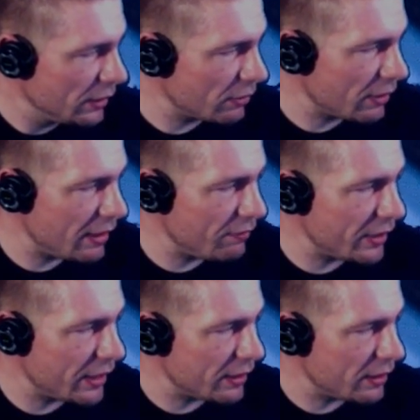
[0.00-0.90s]
you'll have
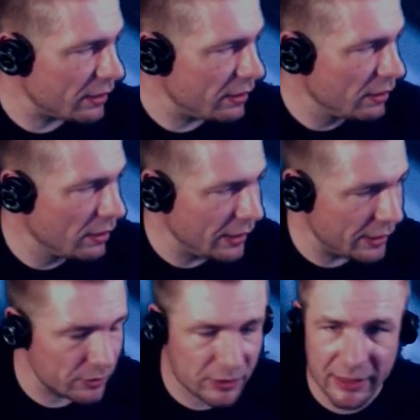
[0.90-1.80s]
that
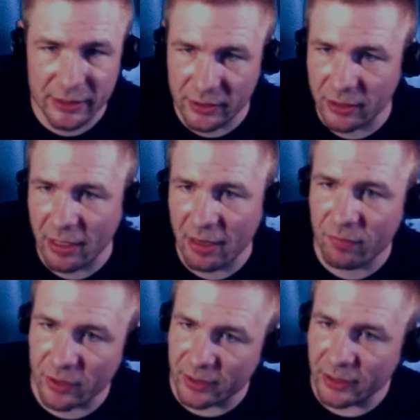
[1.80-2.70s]
it'll have
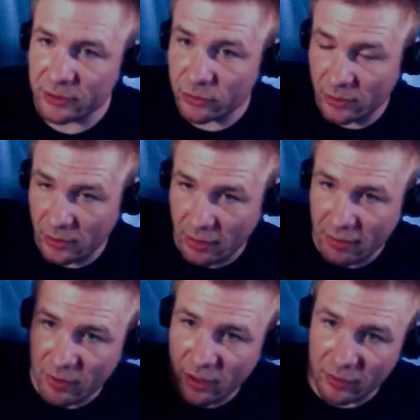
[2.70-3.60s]
on the things, it'll
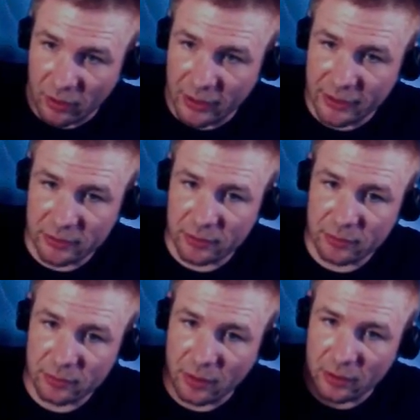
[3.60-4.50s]
have like on the list
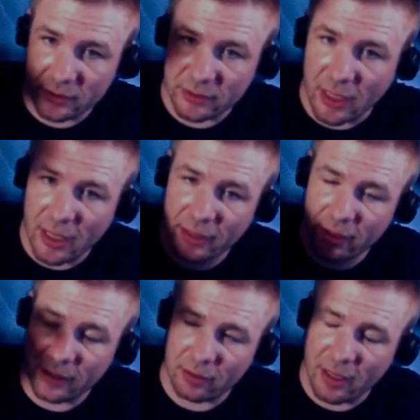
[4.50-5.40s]
on the
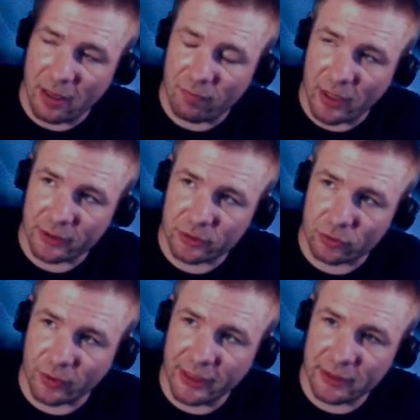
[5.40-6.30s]
side, it'll have like
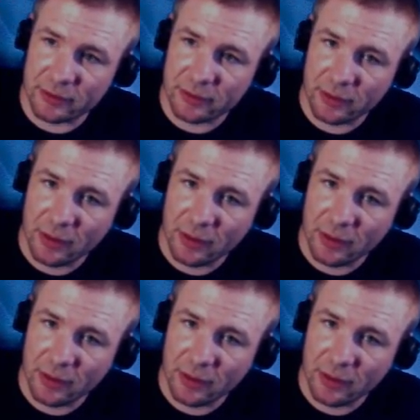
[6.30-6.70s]
screens,